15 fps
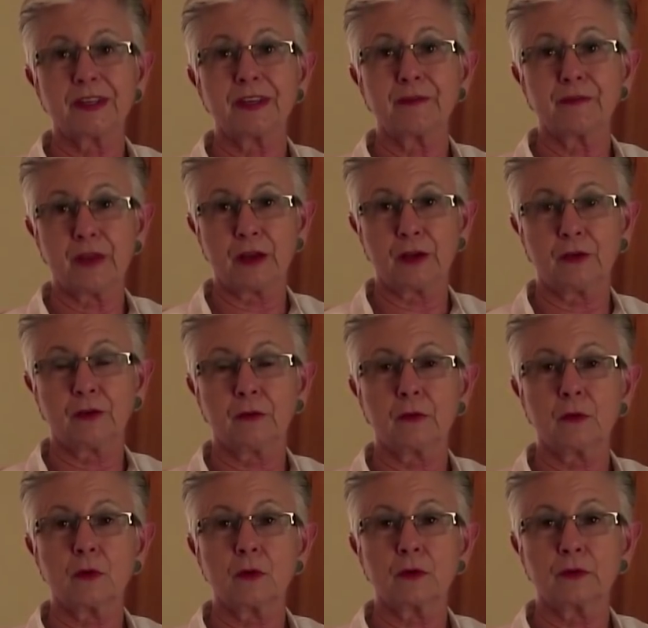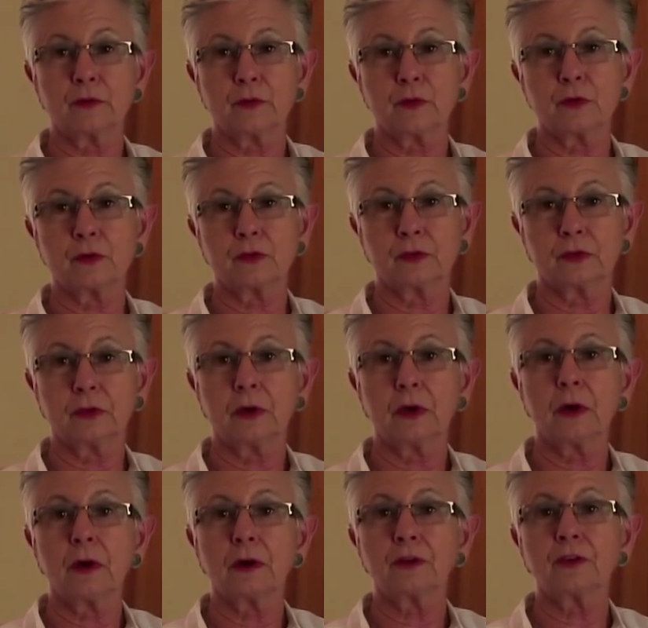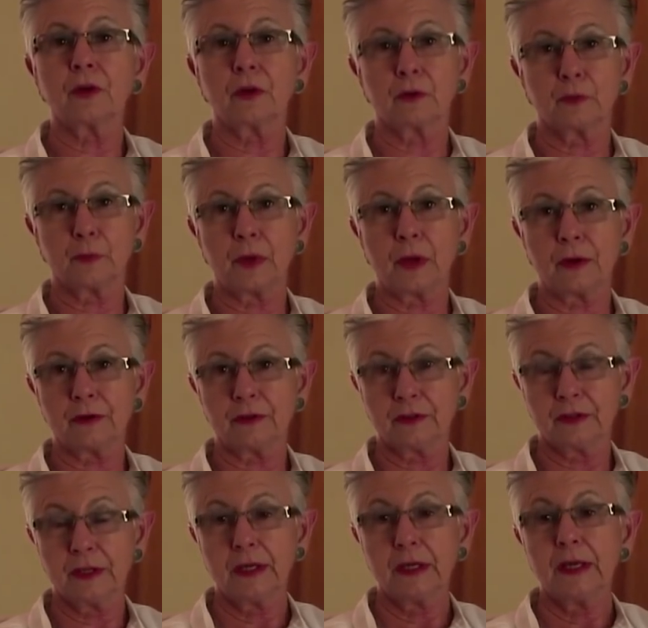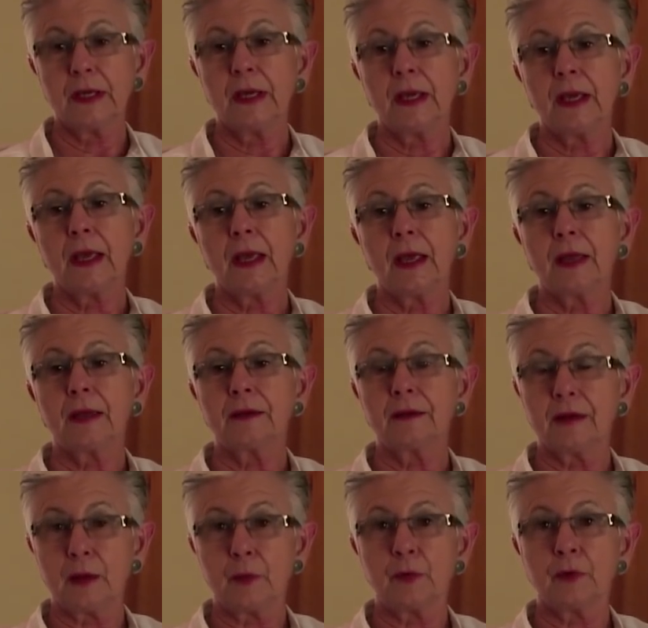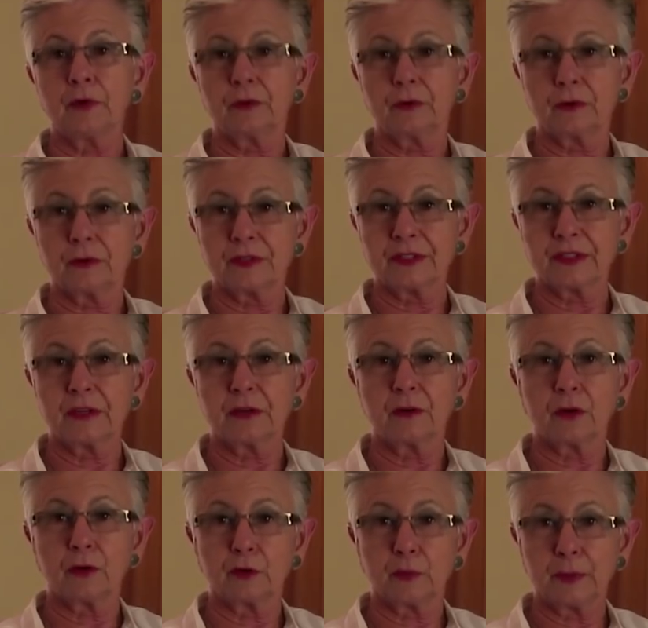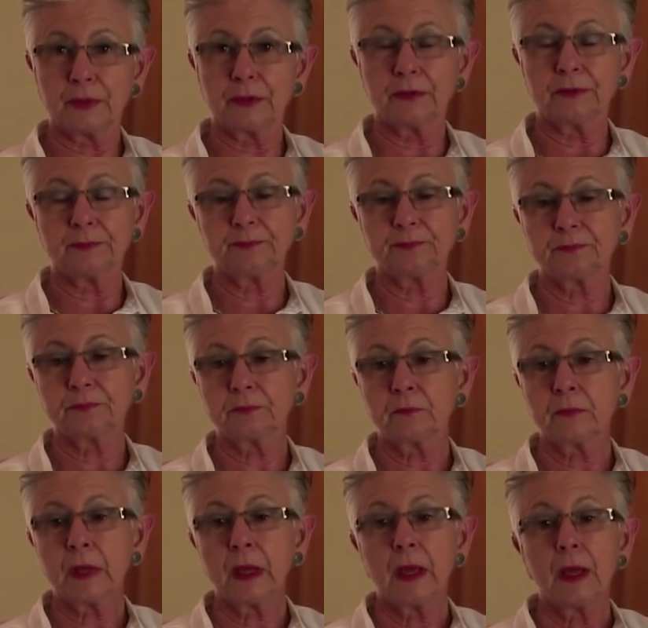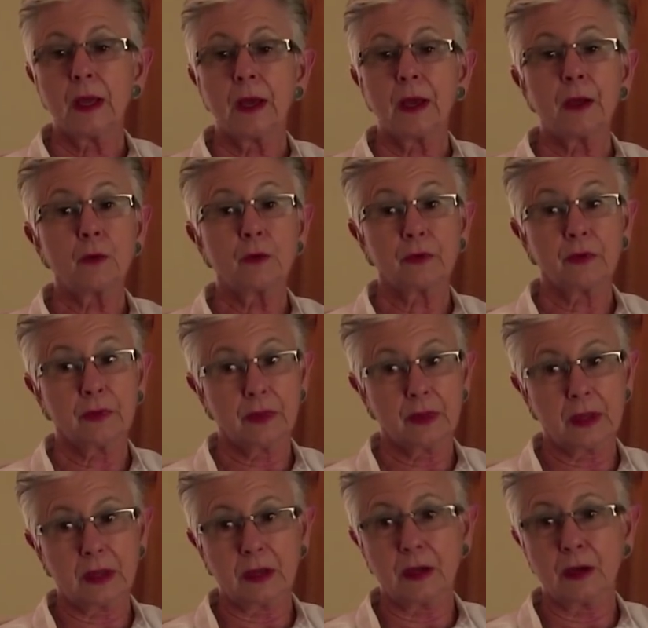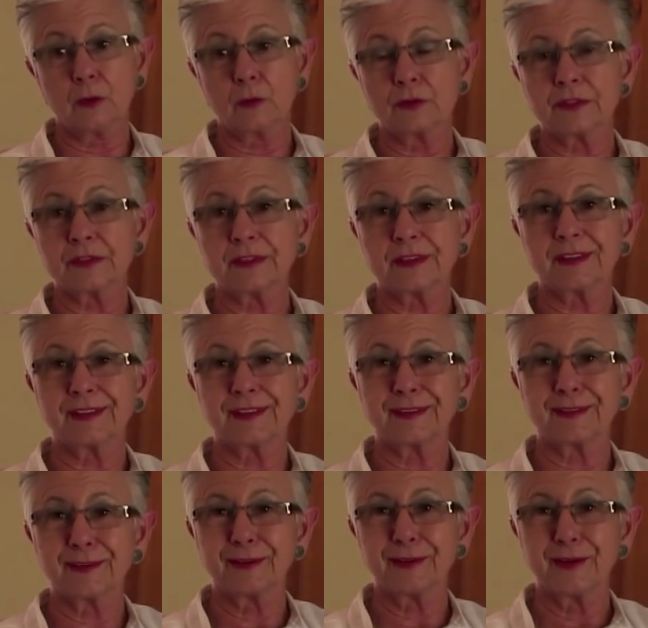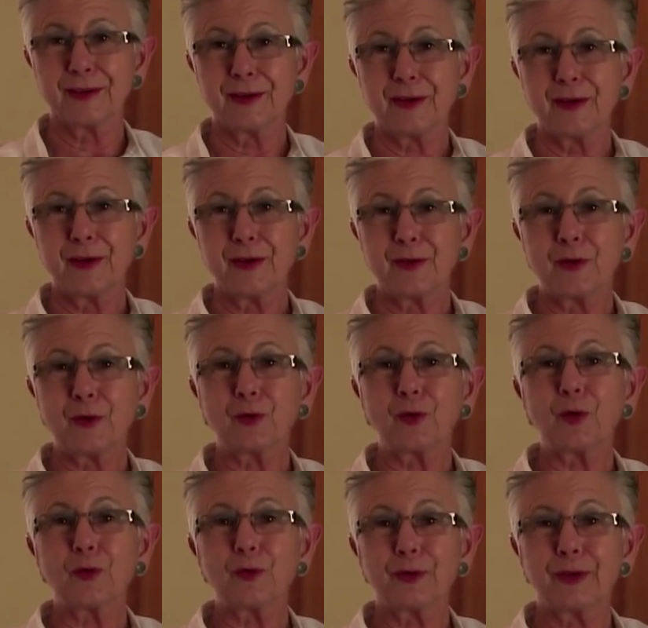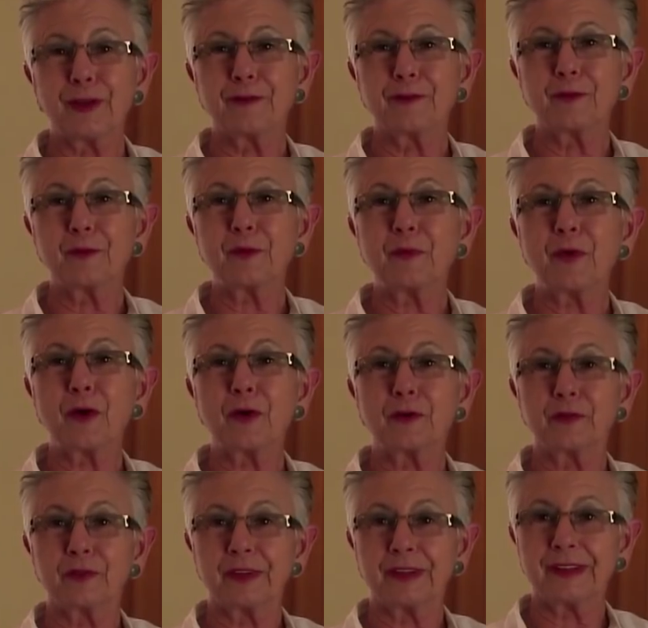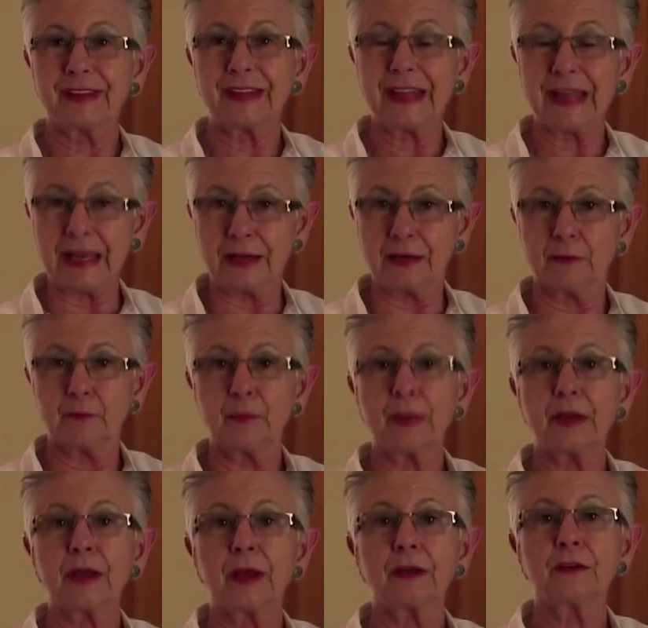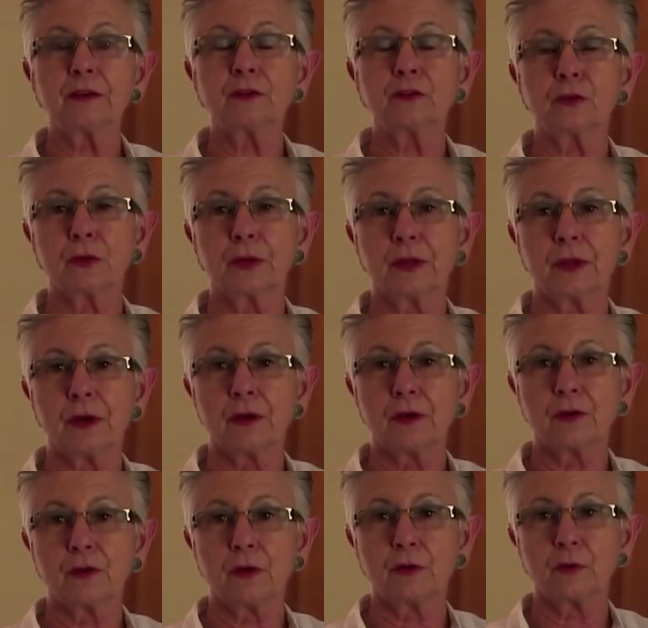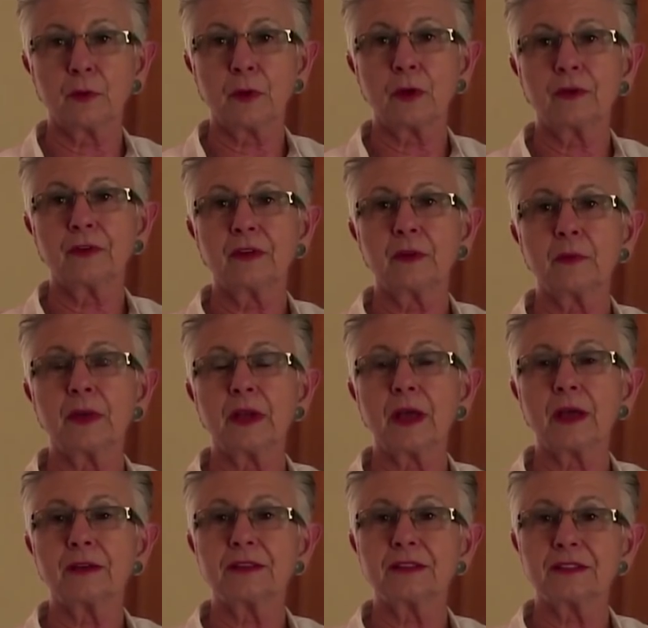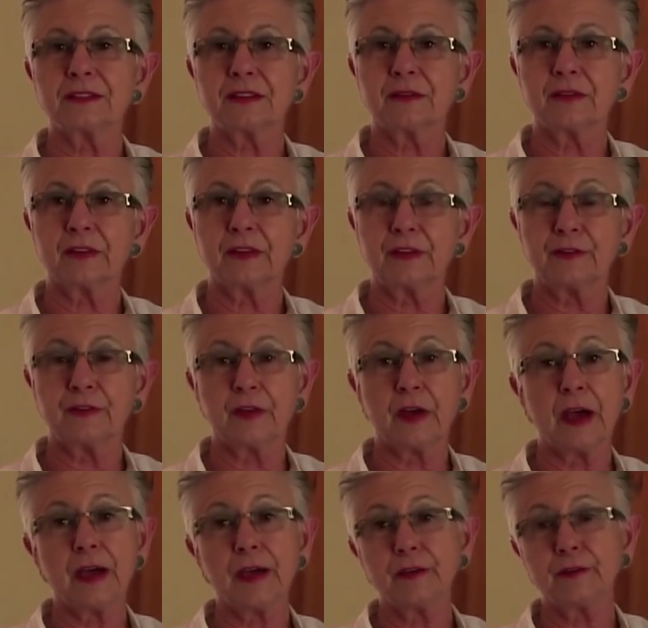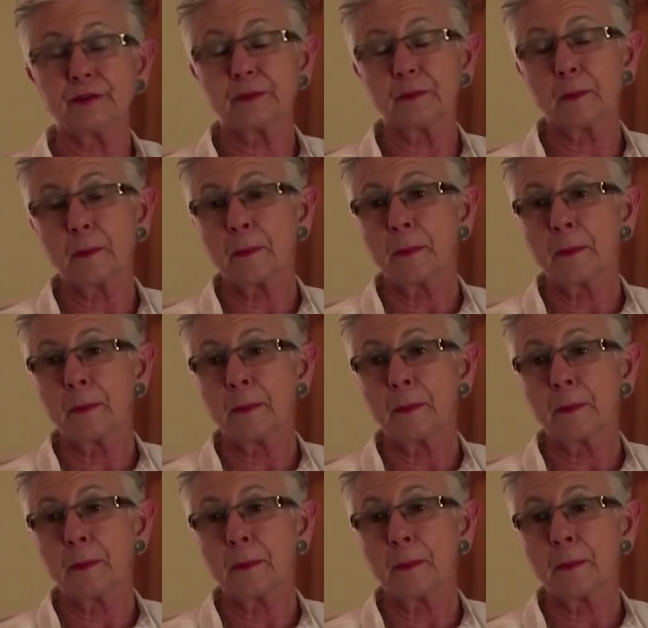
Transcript: the event of the world's first heart transplant and it happened at Groote Schuur Hospital. I wasn't there, I was uh, not old enough to be part of it then, but I did join the heart transplant team in 1975